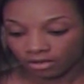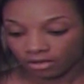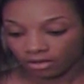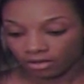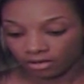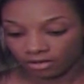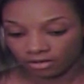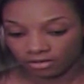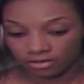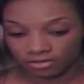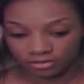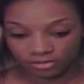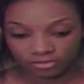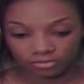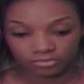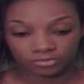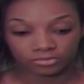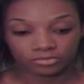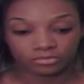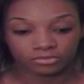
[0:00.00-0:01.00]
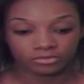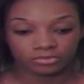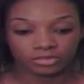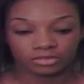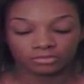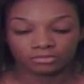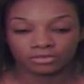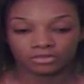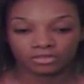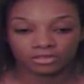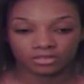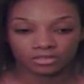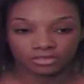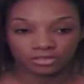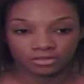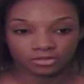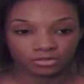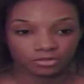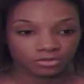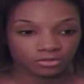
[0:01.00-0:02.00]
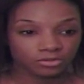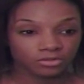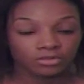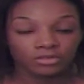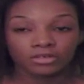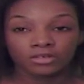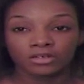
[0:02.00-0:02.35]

What I'm going to do